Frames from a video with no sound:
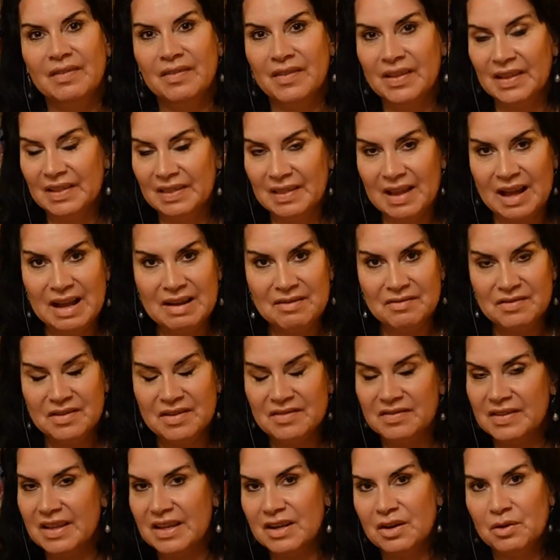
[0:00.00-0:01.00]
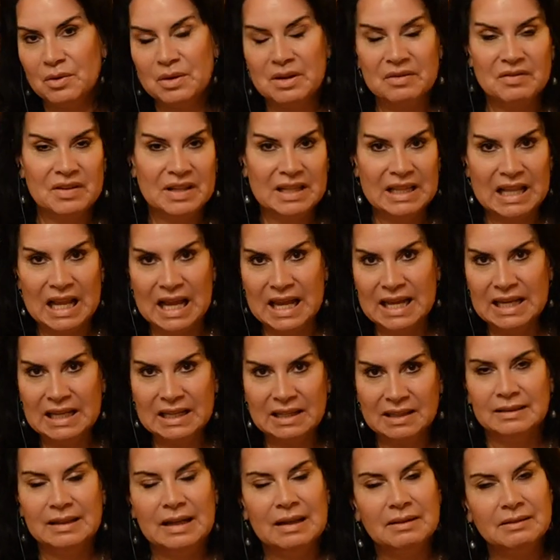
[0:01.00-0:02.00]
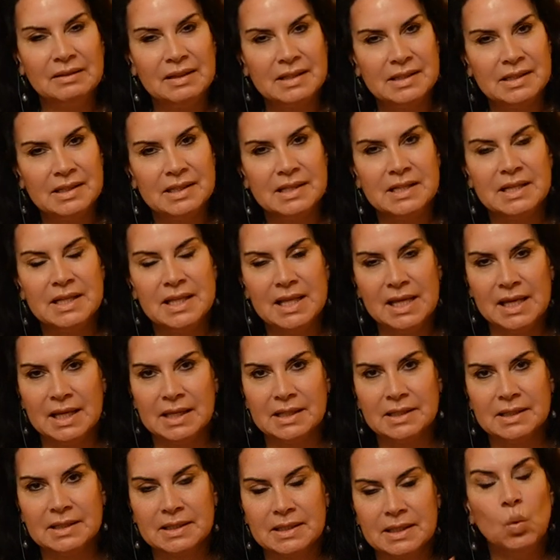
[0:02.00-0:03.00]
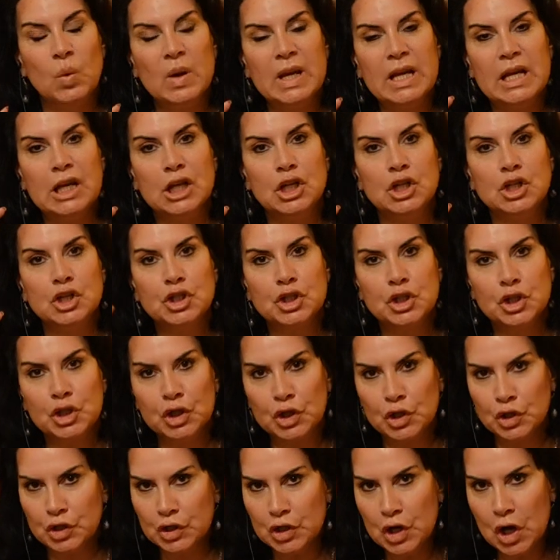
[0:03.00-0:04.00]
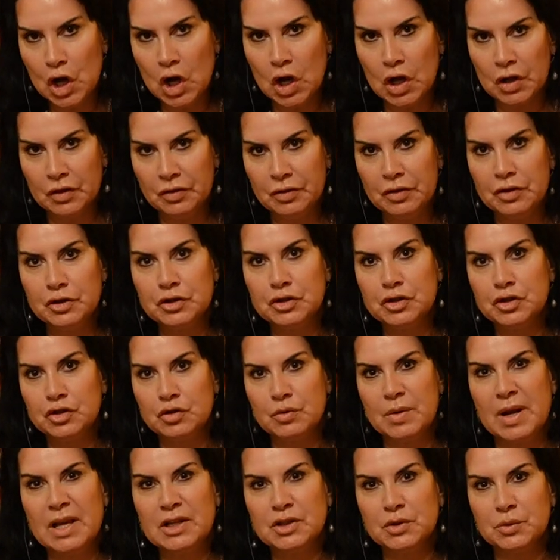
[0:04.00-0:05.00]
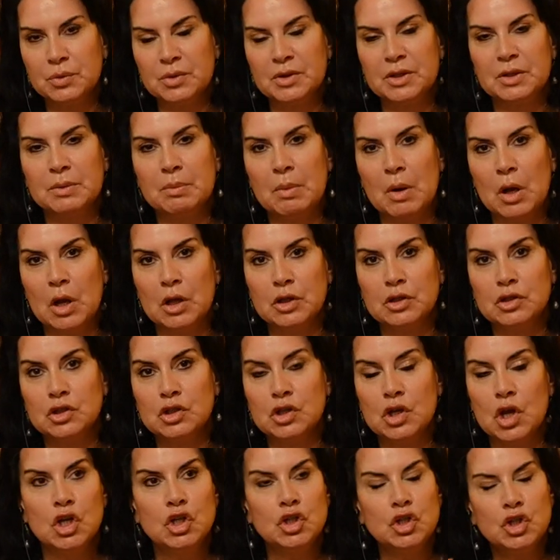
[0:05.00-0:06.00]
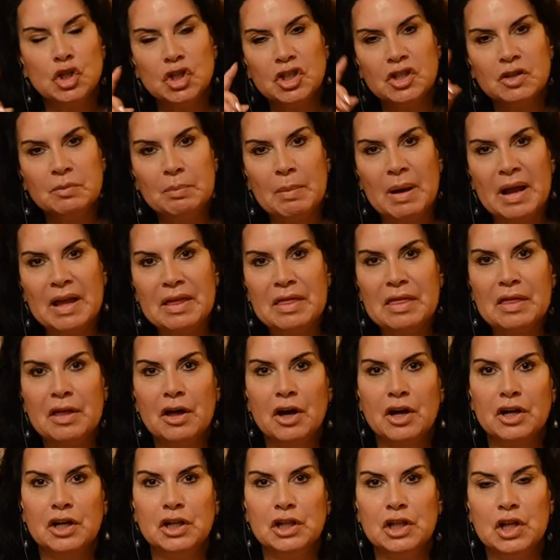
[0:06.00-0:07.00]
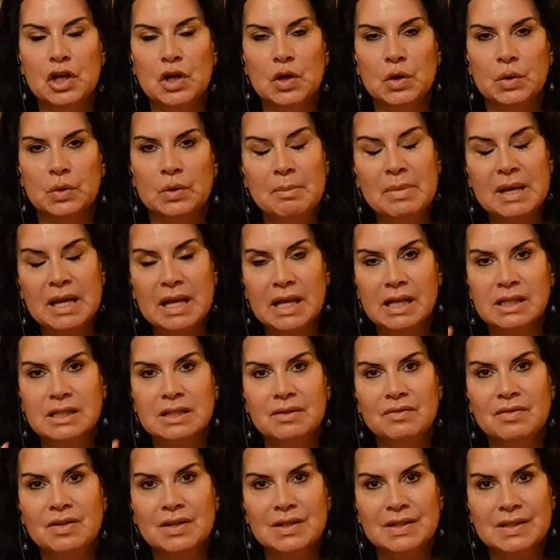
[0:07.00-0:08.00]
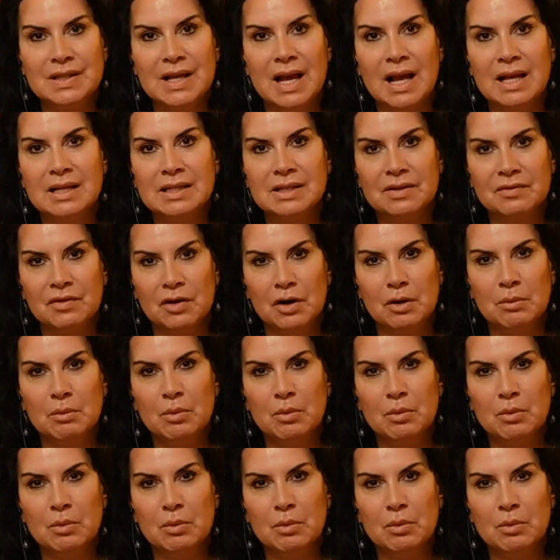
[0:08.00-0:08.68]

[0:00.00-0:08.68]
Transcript: the life that they don't even like? Now listen to this. We can turn on the stress response just by thought alone because of the size of our